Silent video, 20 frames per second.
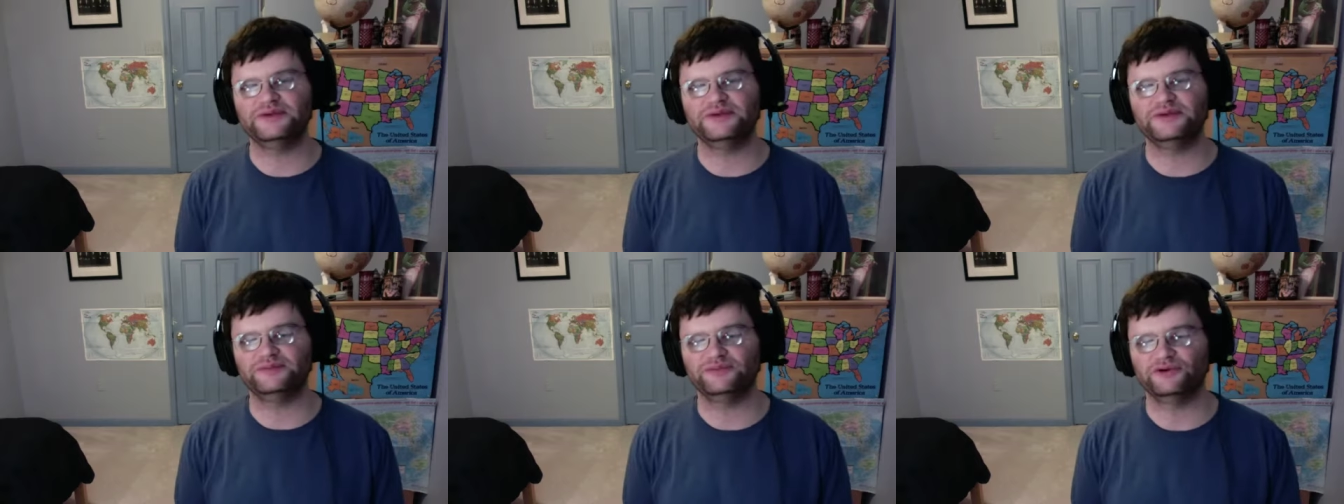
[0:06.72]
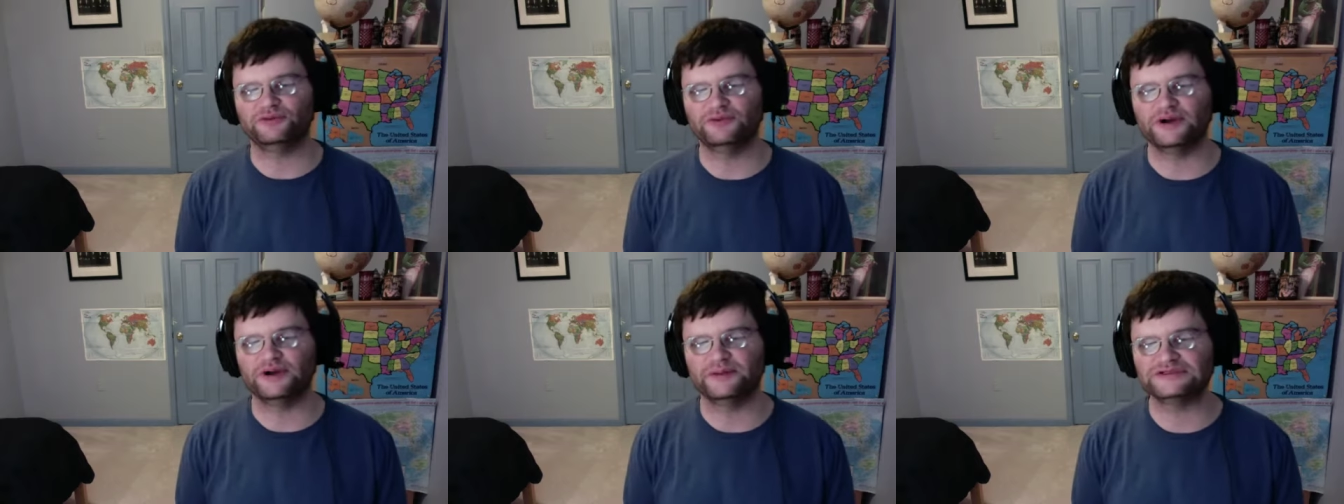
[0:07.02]

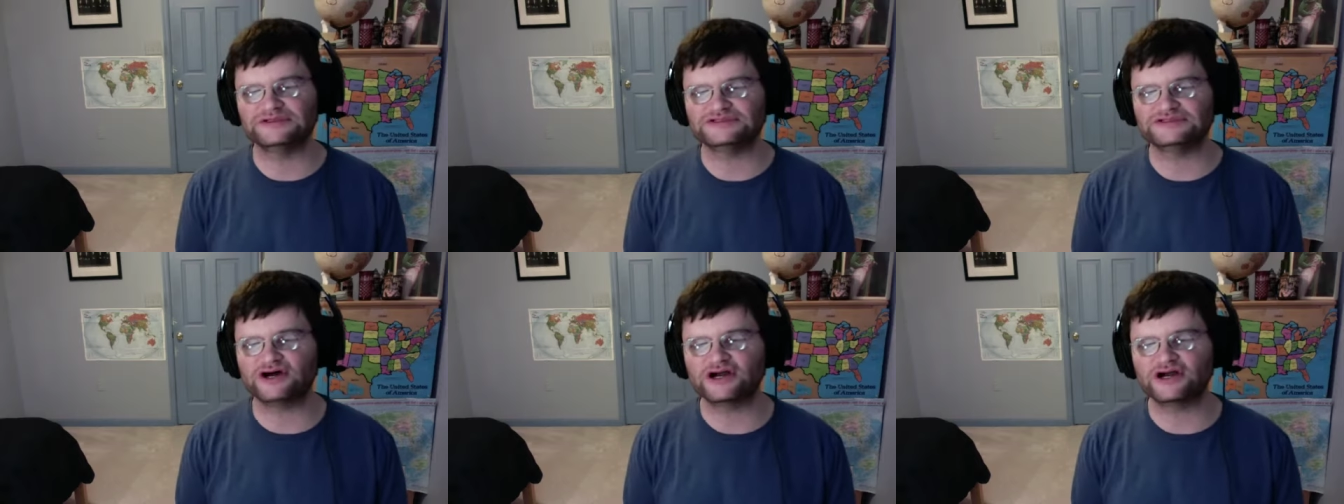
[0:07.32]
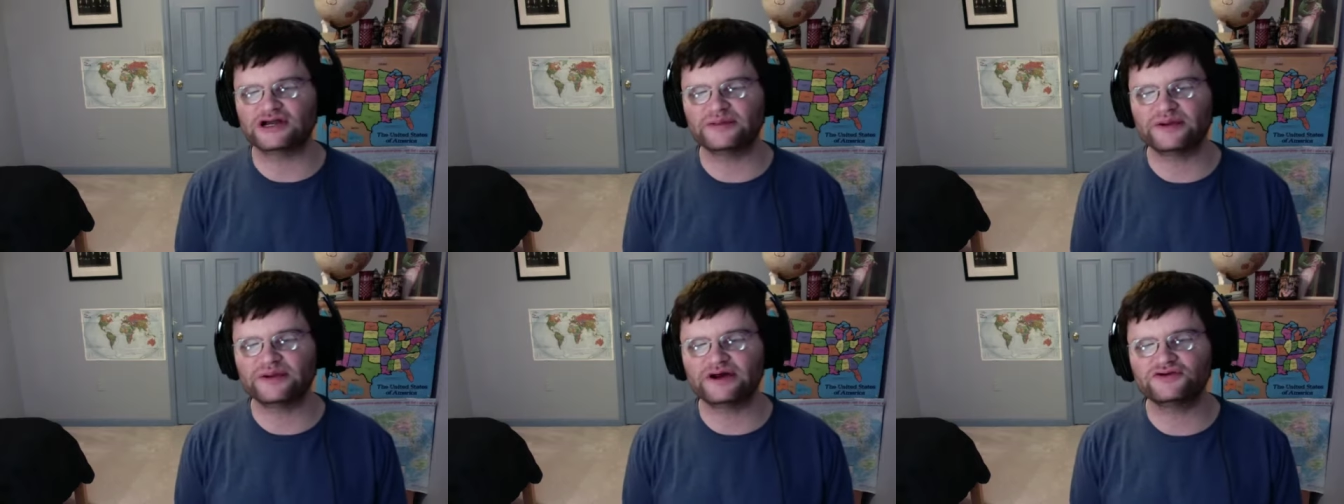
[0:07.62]
people, where we
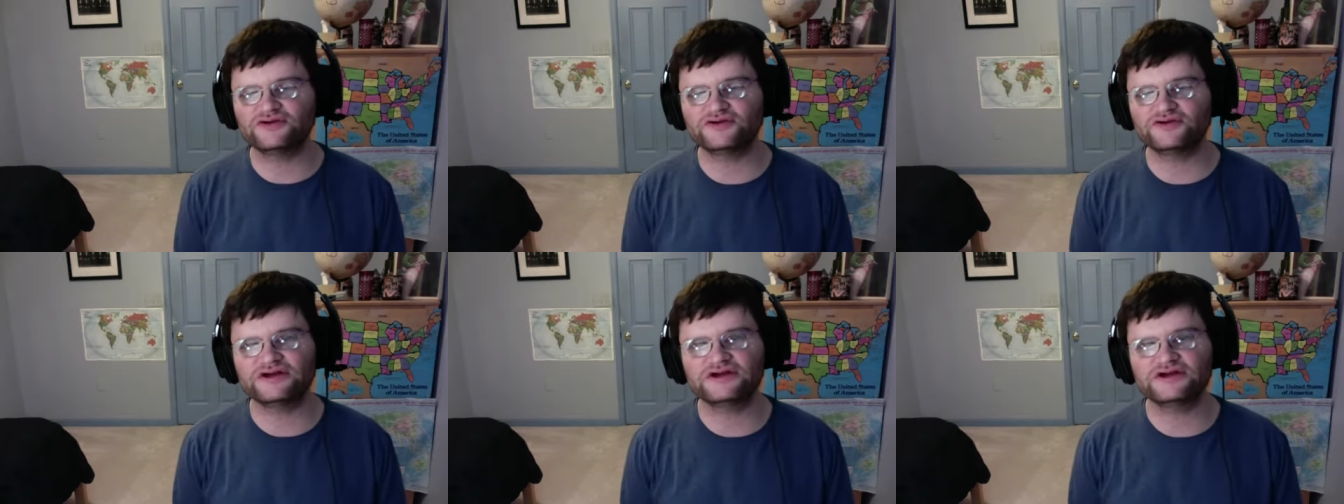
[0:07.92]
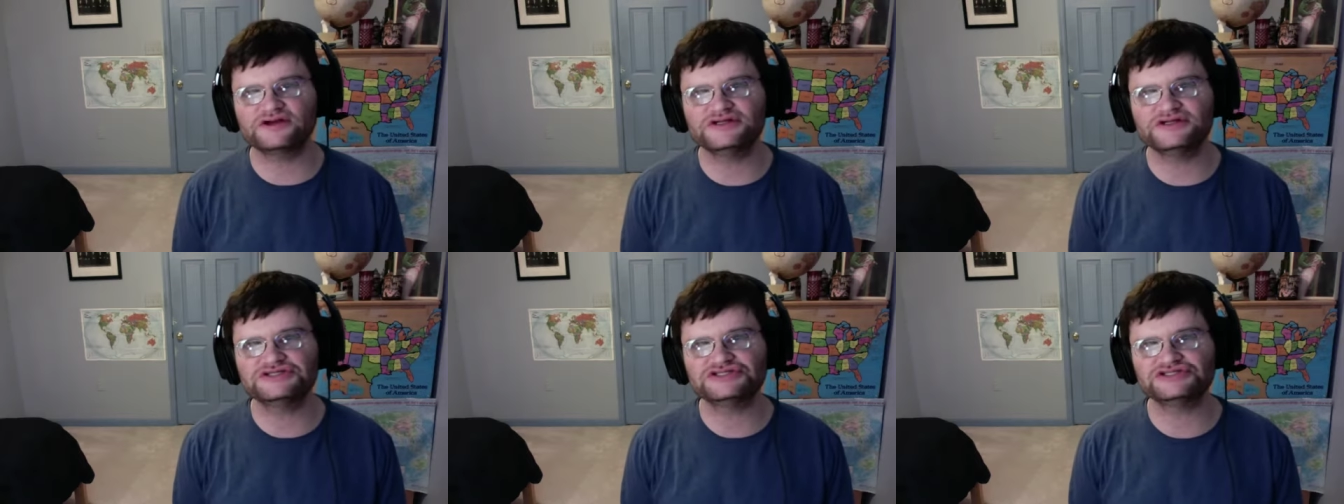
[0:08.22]
talk about
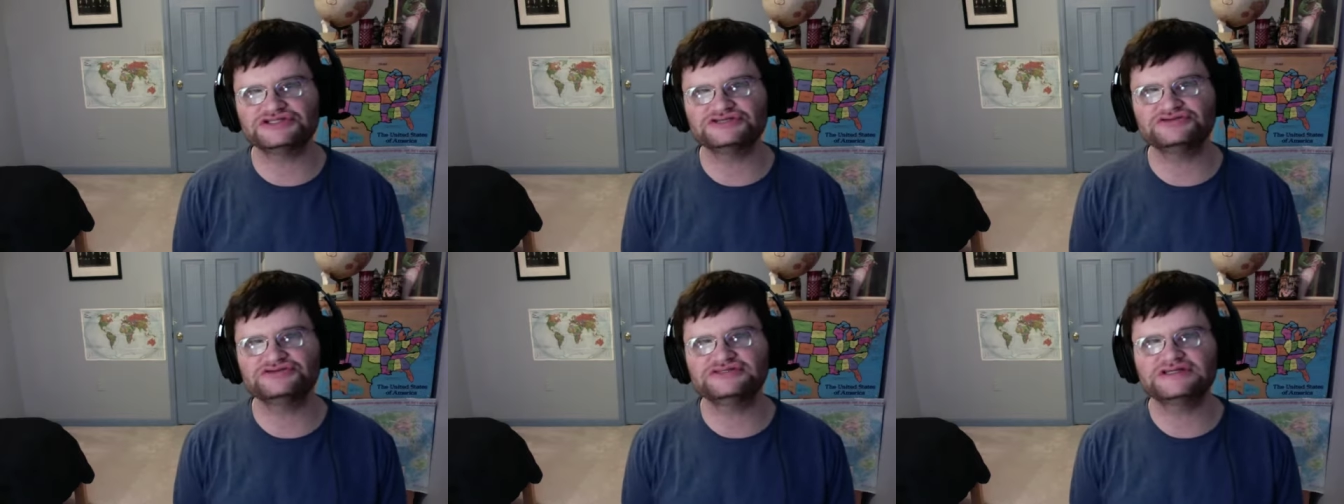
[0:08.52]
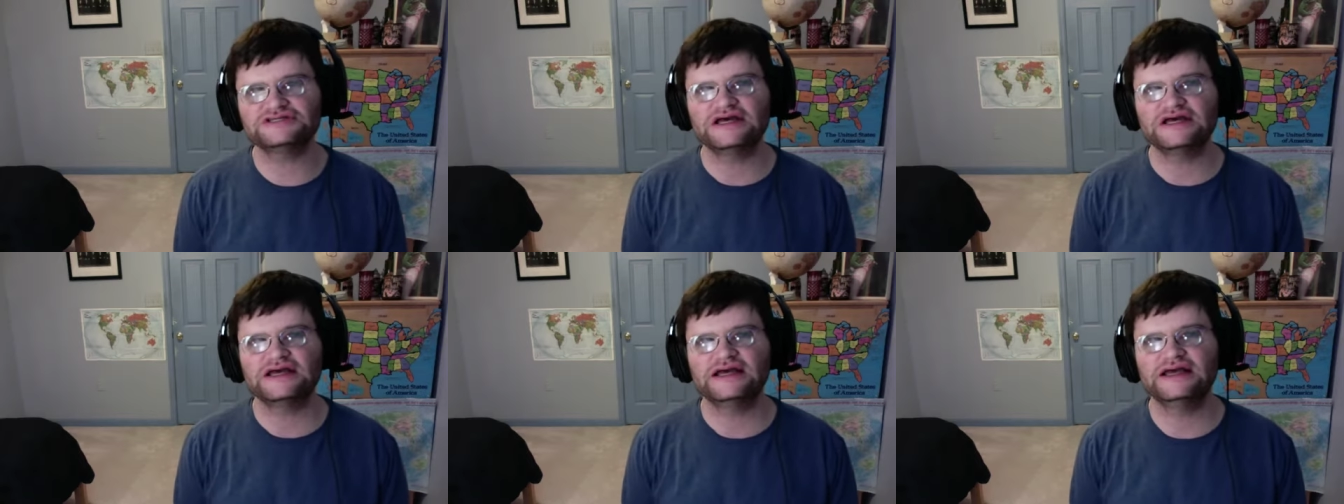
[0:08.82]
critical issues